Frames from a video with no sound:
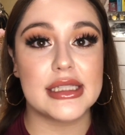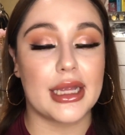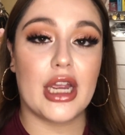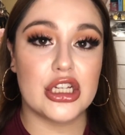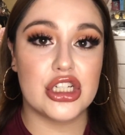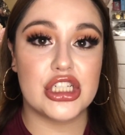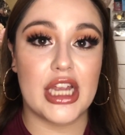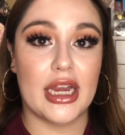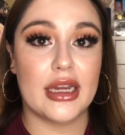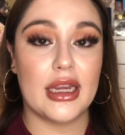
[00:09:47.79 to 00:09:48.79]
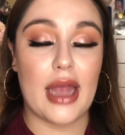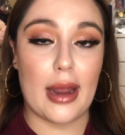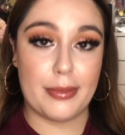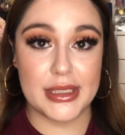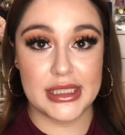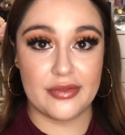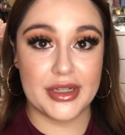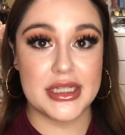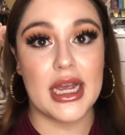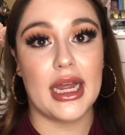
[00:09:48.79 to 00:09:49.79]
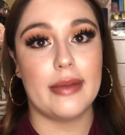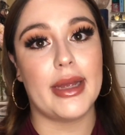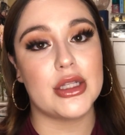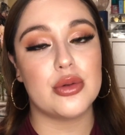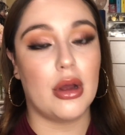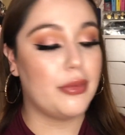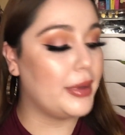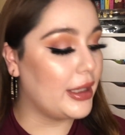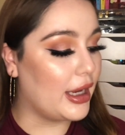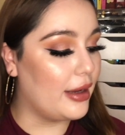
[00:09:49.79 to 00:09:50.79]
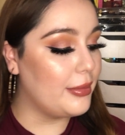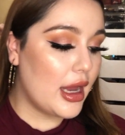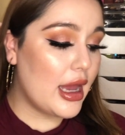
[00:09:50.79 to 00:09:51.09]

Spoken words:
that you guys should check at Pacific time at 12 p.m.